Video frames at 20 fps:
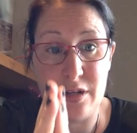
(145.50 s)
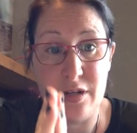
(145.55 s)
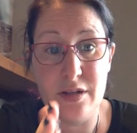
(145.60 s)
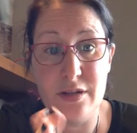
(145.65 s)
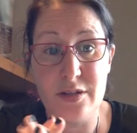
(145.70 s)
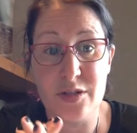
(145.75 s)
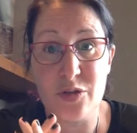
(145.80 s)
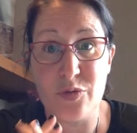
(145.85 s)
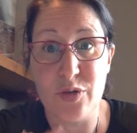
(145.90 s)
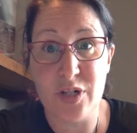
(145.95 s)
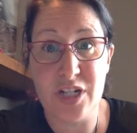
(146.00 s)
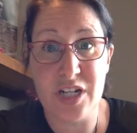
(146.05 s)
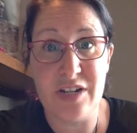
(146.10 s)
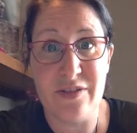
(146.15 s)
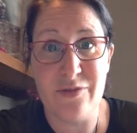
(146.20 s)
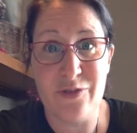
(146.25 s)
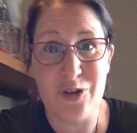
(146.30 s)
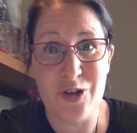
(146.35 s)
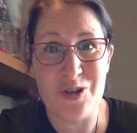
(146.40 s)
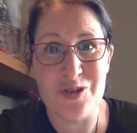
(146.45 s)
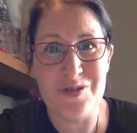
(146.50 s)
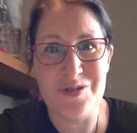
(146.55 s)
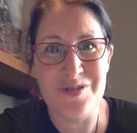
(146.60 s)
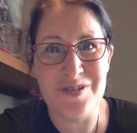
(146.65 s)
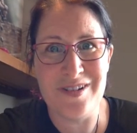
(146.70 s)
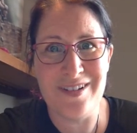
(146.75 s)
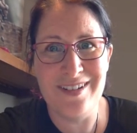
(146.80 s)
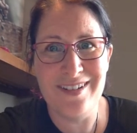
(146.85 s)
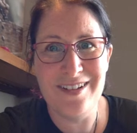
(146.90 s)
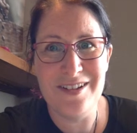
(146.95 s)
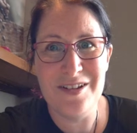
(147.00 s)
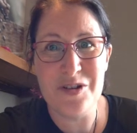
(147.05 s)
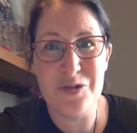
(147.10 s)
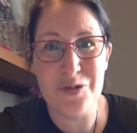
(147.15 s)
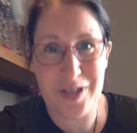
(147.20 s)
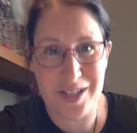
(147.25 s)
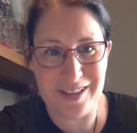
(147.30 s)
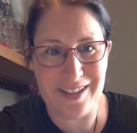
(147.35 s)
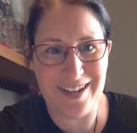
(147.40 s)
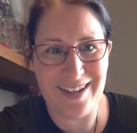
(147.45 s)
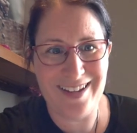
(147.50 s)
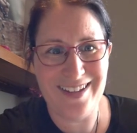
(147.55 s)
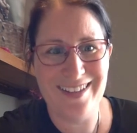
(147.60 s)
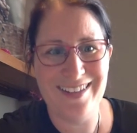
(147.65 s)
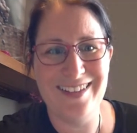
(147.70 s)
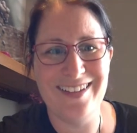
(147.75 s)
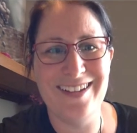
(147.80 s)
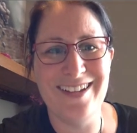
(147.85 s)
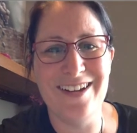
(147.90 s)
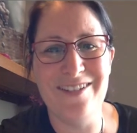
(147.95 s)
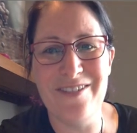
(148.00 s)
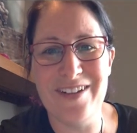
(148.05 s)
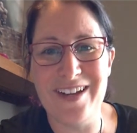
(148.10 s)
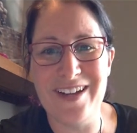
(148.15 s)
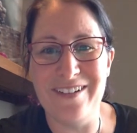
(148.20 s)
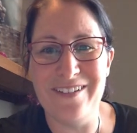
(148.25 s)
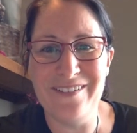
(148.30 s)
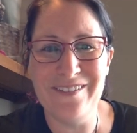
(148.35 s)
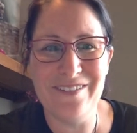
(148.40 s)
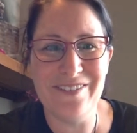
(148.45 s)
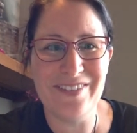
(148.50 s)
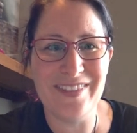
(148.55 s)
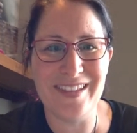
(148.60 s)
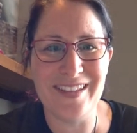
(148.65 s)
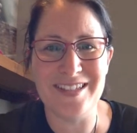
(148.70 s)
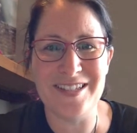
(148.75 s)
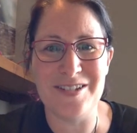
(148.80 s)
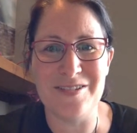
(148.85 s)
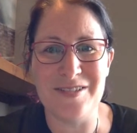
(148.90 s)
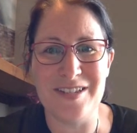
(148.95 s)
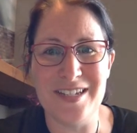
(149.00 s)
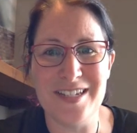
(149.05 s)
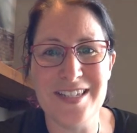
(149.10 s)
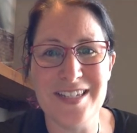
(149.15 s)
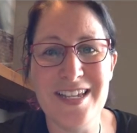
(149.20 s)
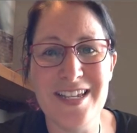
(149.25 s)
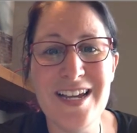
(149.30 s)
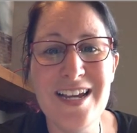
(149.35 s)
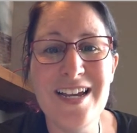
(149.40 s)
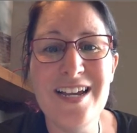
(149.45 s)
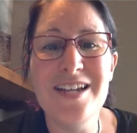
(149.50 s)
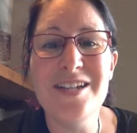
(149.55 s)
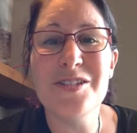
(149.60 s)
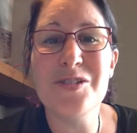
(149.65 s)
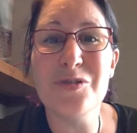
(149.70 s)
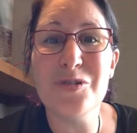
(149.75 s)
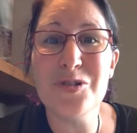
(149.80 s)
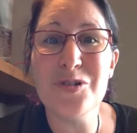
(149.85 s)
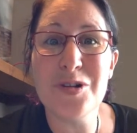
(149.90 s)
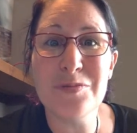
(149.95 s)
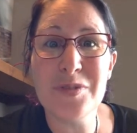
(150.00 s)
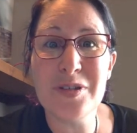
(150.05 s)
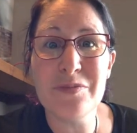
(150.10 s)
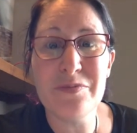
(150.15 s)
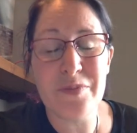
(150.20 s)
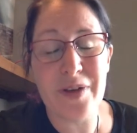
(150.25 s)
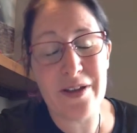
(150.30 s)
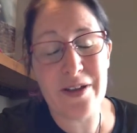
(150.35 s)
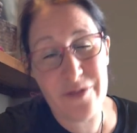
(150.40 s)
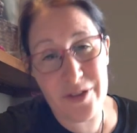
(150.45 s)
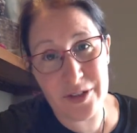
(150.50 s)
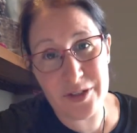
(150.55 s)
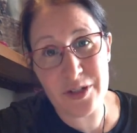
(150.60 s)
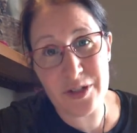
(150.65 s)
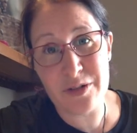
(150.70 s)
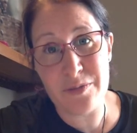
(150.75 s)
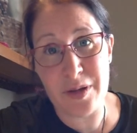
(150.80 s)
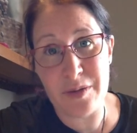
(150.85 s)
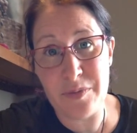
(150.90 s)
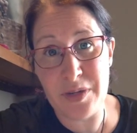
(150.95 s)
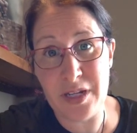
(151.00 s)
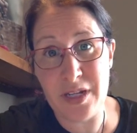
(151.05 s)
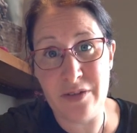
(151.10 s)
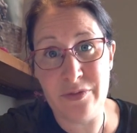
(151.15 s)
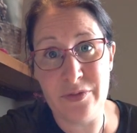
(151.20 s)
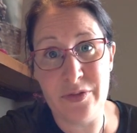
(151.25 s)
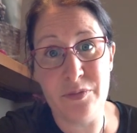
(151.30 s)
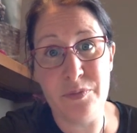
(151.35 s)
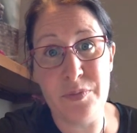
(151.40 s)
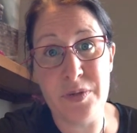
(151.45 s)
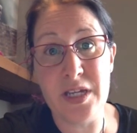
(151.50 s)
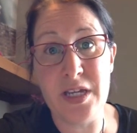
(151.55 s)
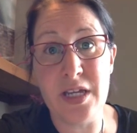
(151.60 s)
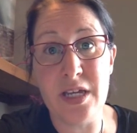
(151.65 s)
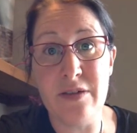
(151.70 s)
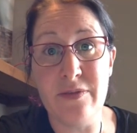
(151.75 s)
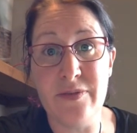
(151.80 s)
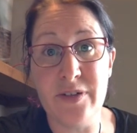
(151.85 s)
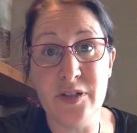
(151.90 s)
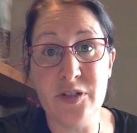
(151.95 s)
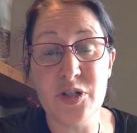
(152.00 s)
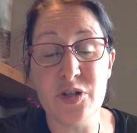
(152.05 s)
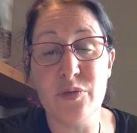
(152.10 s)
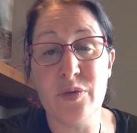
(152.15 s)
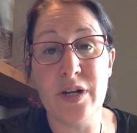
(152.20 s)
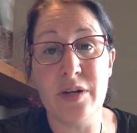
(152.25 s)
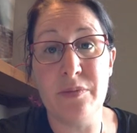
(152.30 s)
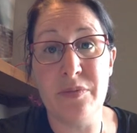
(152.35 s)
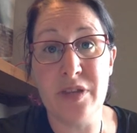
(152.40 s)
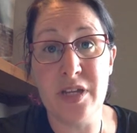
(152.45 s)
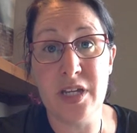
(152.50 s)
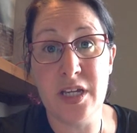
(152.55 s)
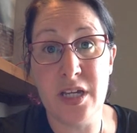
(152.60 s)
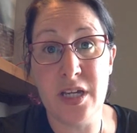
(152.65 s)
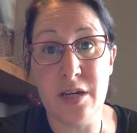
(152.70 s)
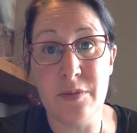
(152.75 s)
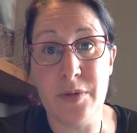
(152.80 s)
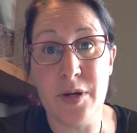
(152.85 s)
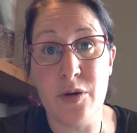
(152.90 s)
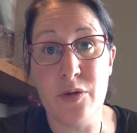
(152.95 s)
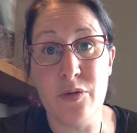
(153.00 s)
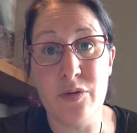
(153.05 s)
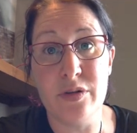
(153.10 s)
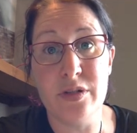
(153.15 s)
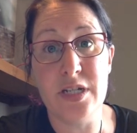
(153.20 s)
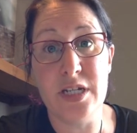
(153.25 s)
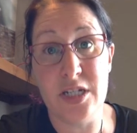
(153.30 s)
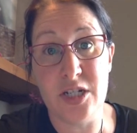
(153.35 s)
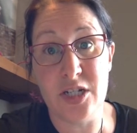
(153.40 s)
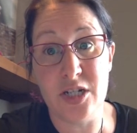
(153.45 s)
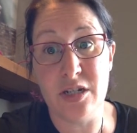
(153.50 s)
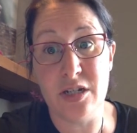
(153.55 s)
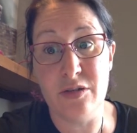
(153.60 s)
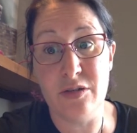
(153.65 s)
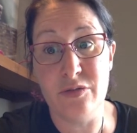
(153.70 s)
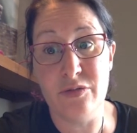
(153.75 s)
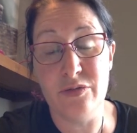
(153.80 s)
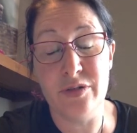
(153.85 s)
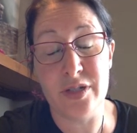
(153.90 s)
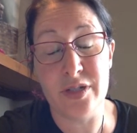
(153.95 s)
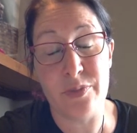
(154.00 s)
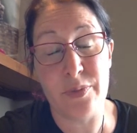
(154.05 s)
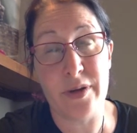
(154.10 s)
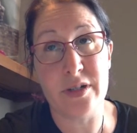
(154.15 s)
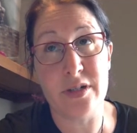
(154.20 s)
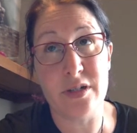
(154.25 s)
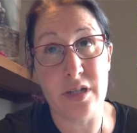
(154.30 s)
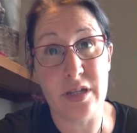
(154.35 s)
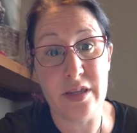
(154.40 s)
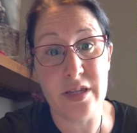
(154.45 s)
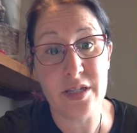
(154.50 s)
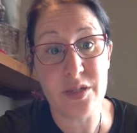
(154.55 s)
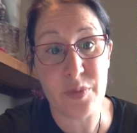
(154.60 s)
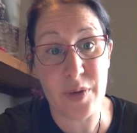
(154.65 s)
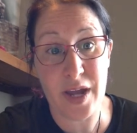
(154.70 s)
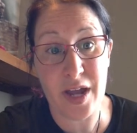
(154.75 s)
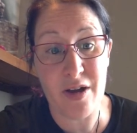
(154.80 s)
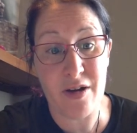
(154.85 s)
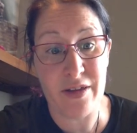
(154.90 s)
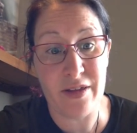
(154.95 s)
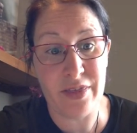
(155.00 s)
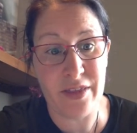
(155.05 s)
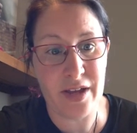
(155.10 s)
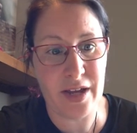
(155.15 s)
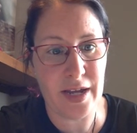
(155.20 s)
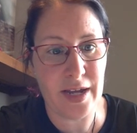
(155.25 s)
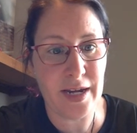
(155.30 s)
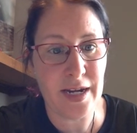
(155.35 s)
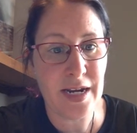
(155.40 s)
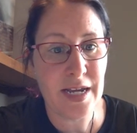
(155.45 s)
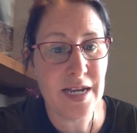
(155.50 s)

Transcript: squish in for you quickly. Here we go. Let's do this. So in terms of my filter, my meaningful PE filter, when I'm thinking about teaching you, especially this way online,